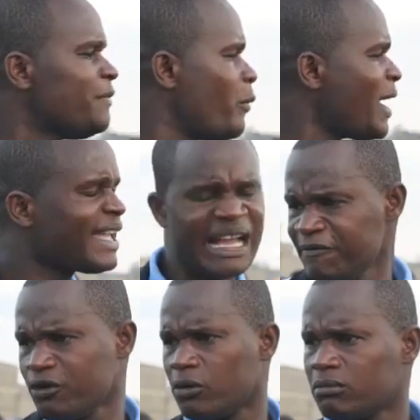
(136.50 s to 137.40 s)
of where I come
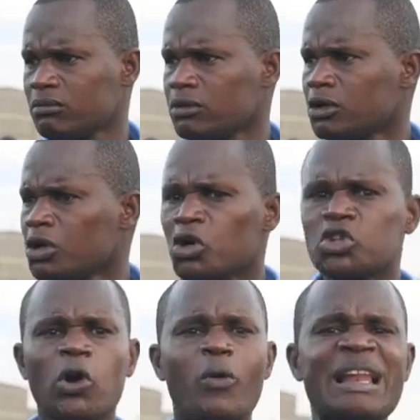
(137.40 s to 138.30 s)
from.
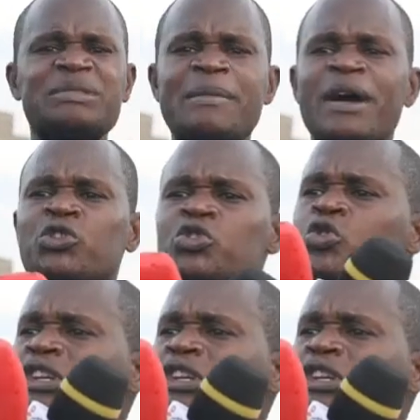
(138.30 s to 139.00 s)
So William Samoei Ruto should